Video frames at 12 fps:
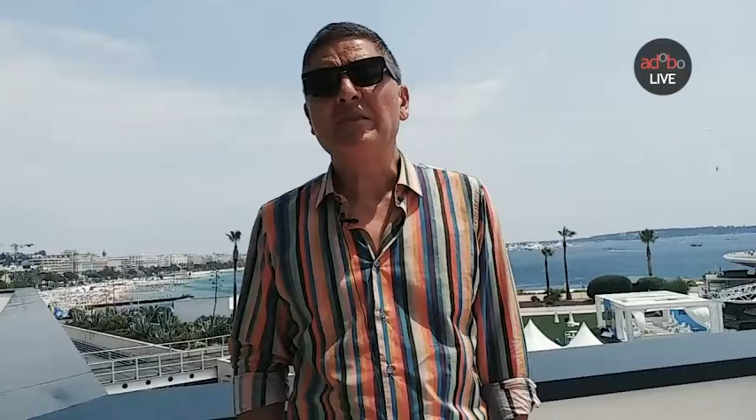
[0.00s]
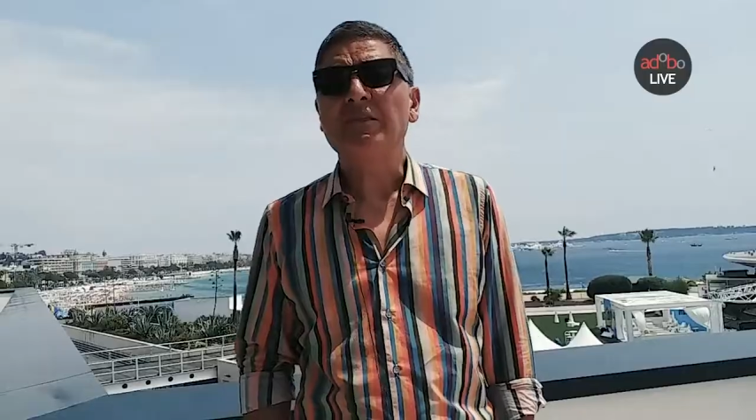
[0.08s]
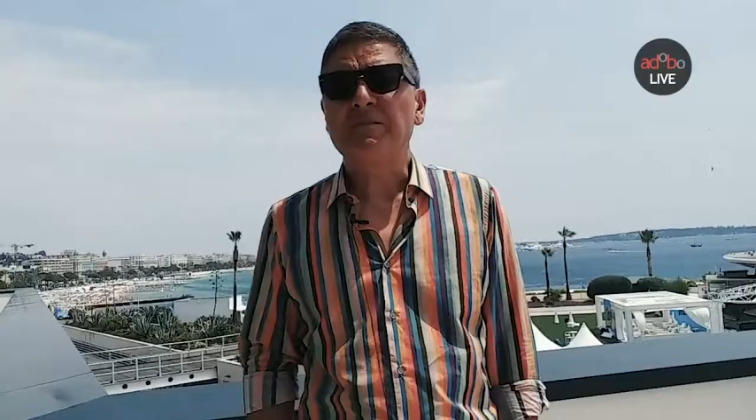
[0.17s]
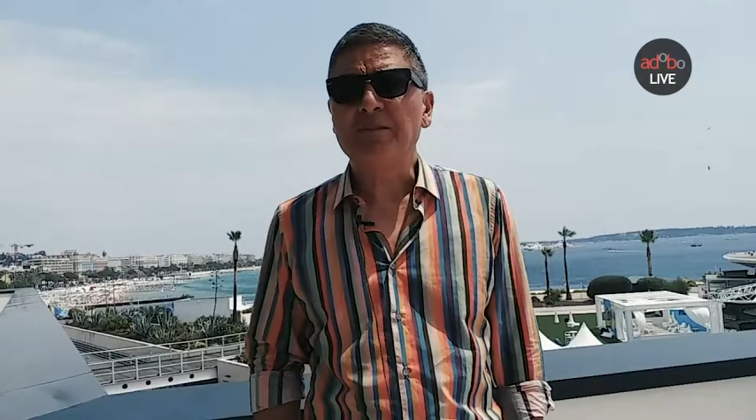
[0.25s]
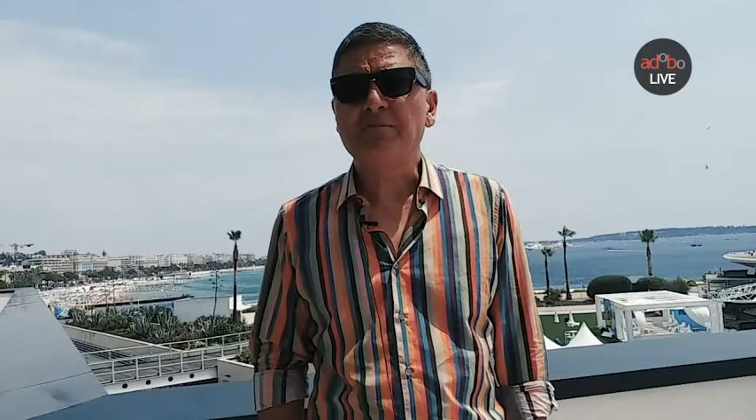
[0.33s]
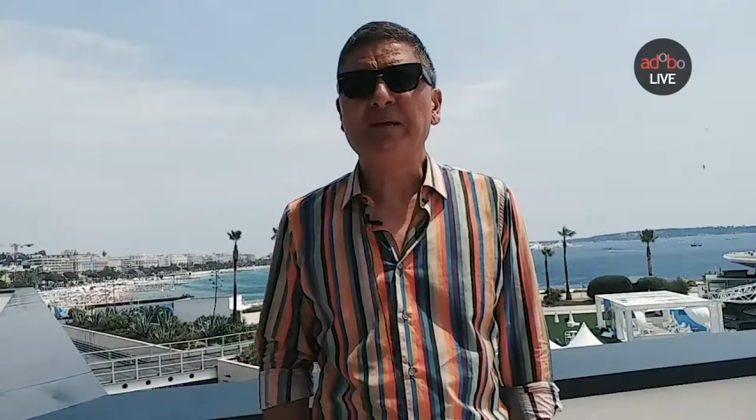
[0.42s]
And
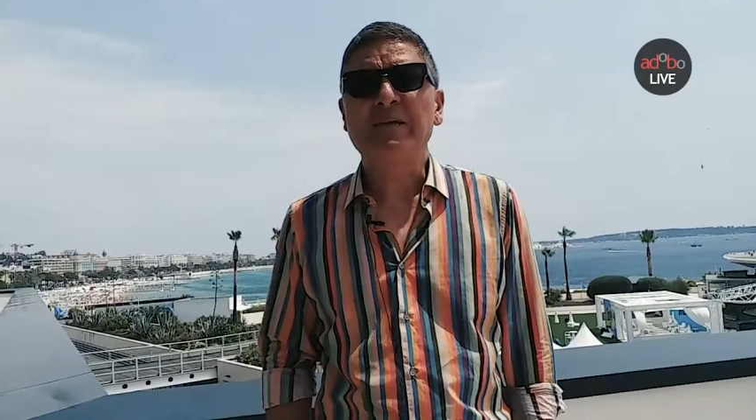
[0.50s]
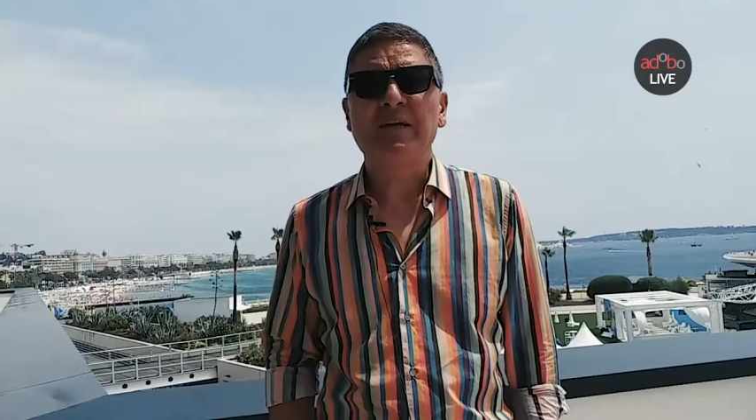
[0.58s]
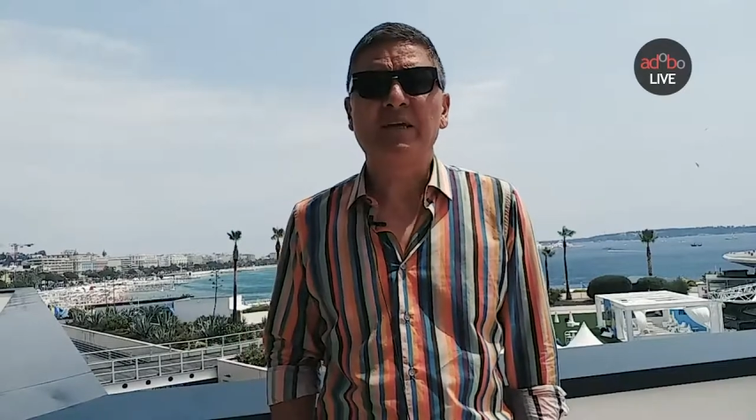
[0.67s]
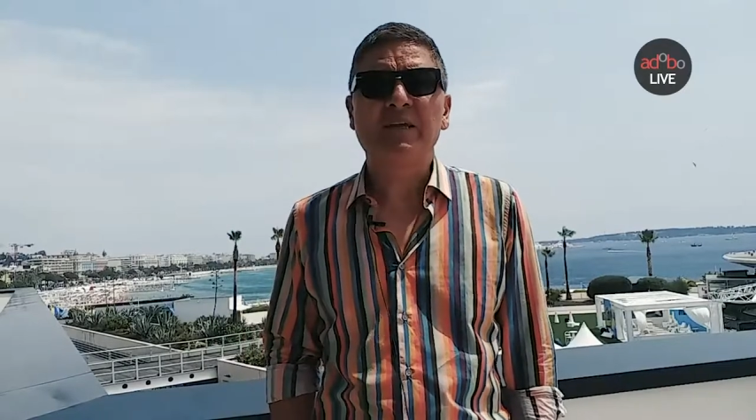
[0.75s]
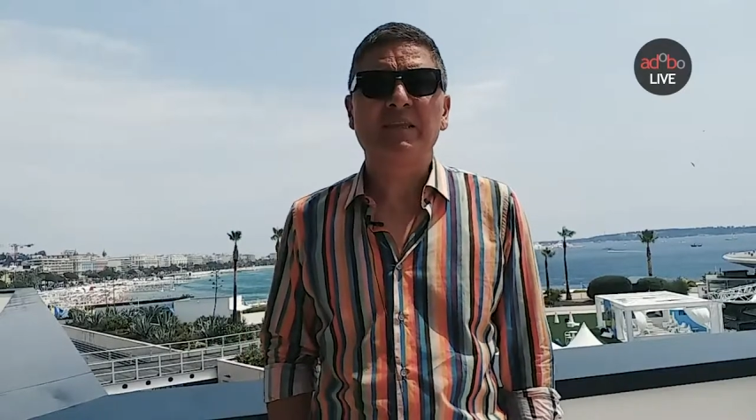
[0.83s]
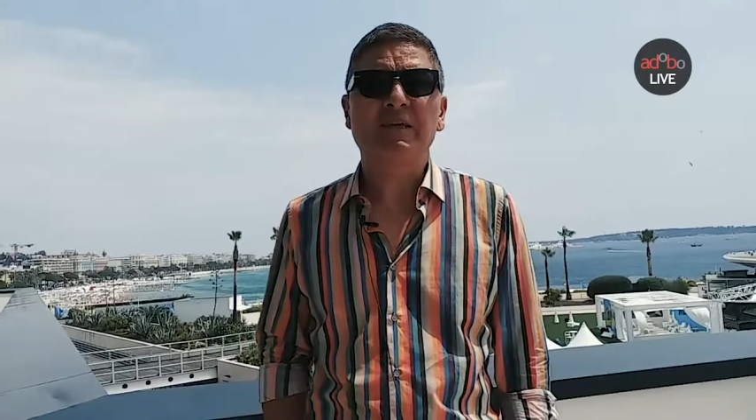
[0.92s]
the big
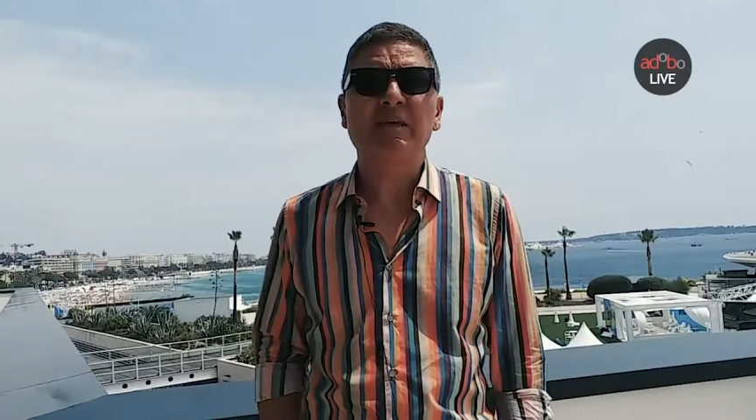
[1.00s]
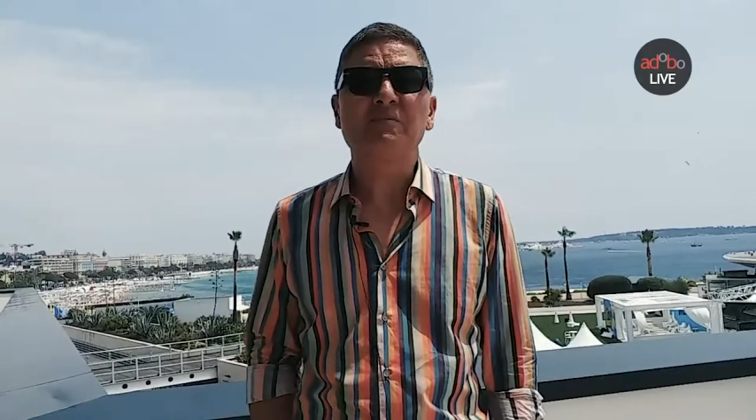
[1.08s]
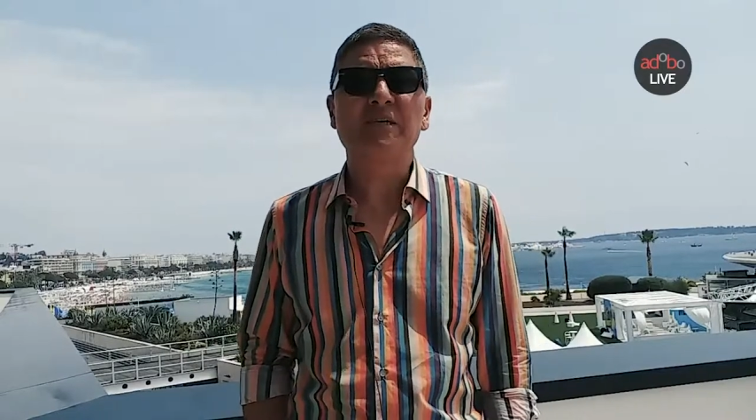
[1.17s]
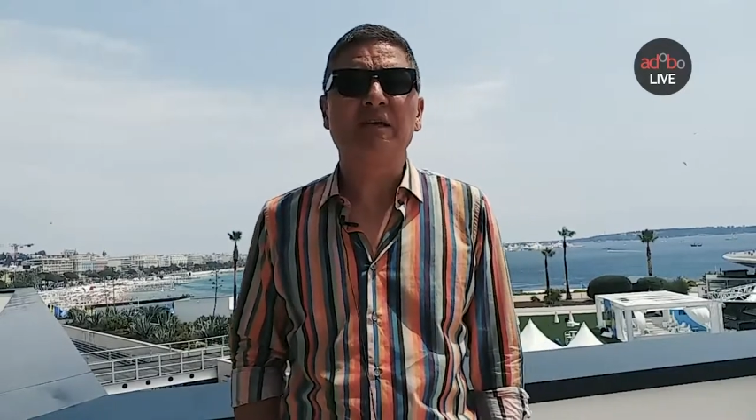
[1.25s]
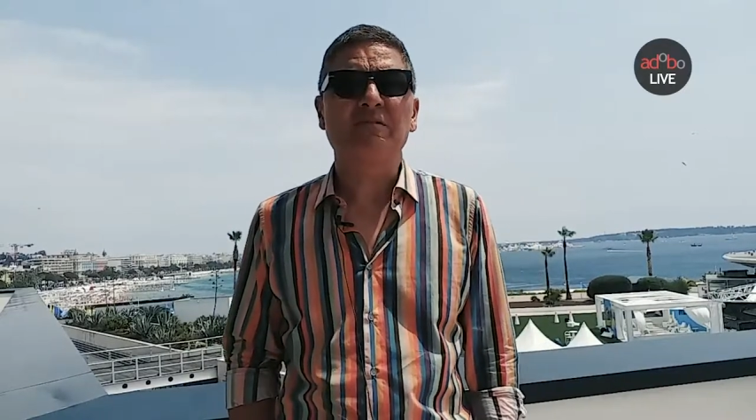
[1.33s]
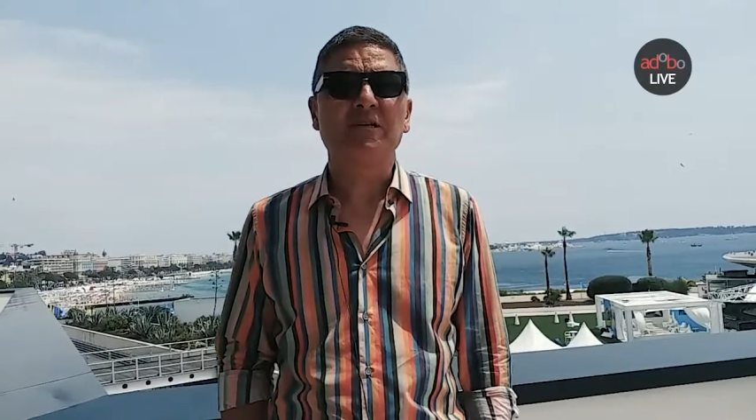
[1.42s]
learning that
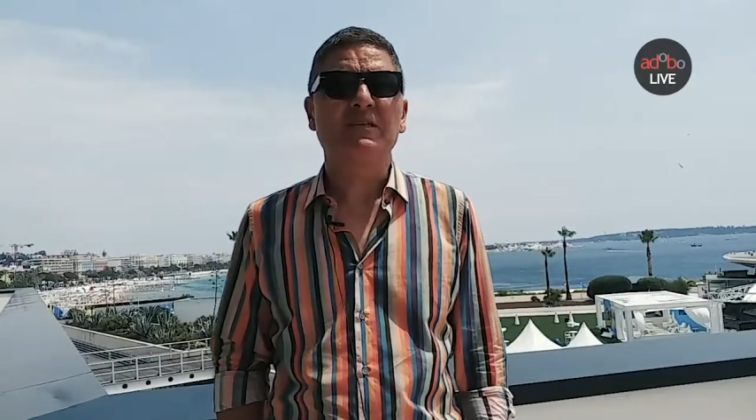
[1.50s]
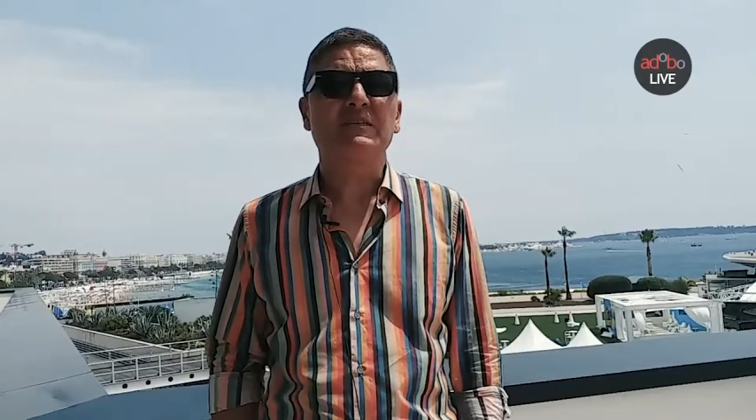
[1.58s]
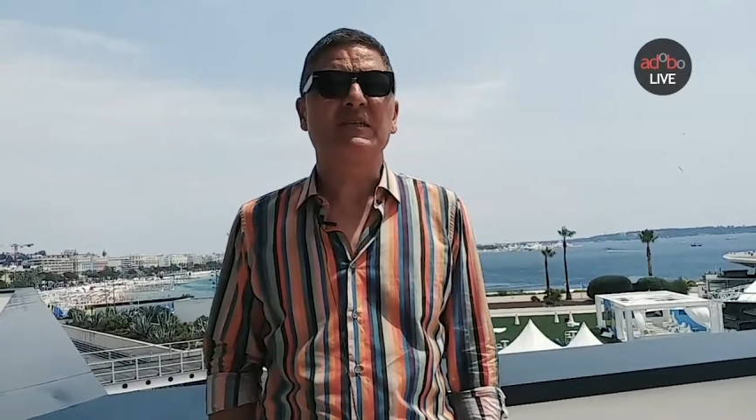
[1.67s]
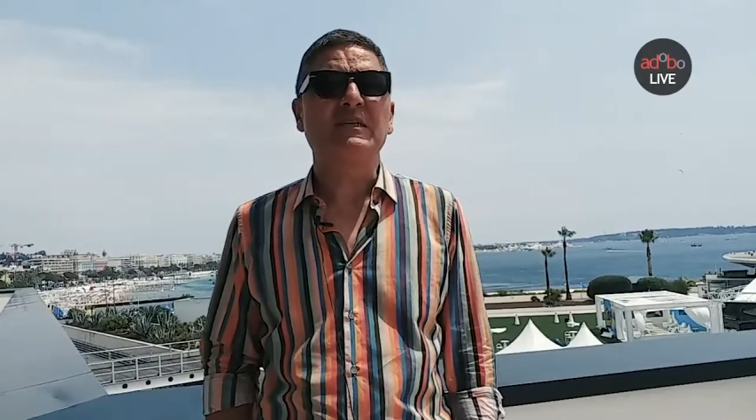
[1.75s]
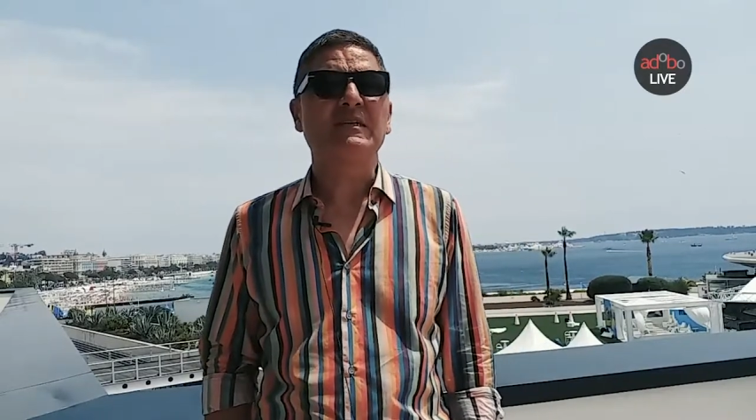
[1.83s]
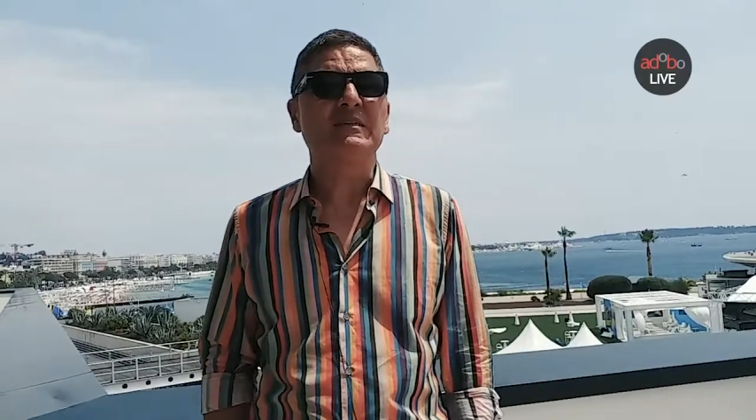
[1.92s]
comes out of this
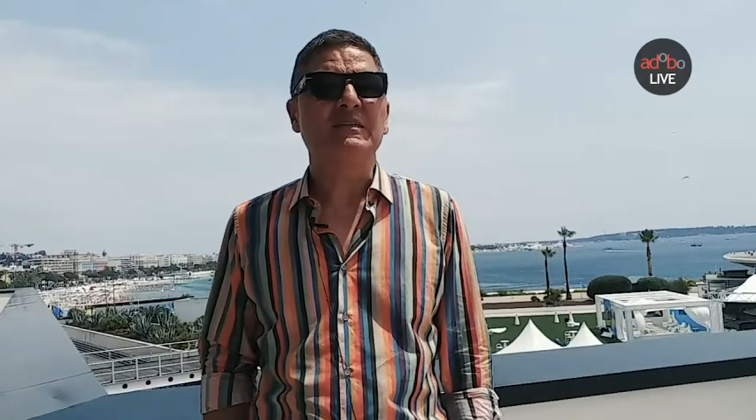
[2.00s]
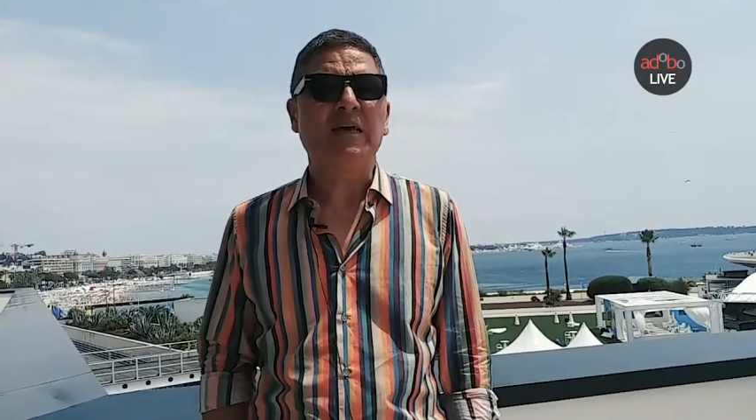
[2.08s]
is